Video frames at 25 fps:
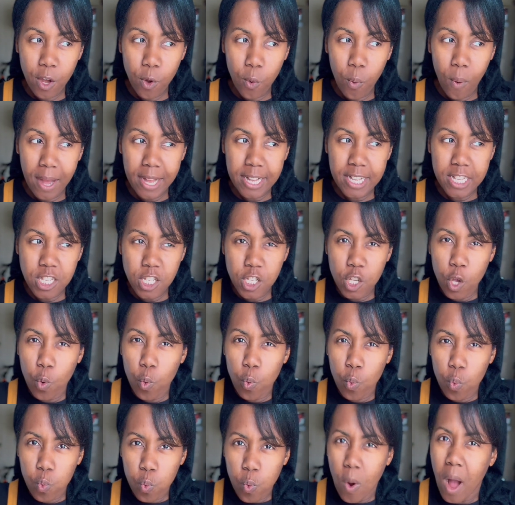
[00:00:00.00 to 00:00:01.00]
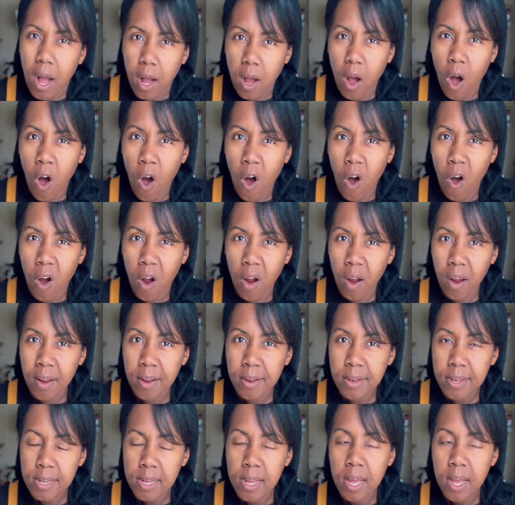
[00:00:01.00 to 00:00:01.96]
quite so rock hard.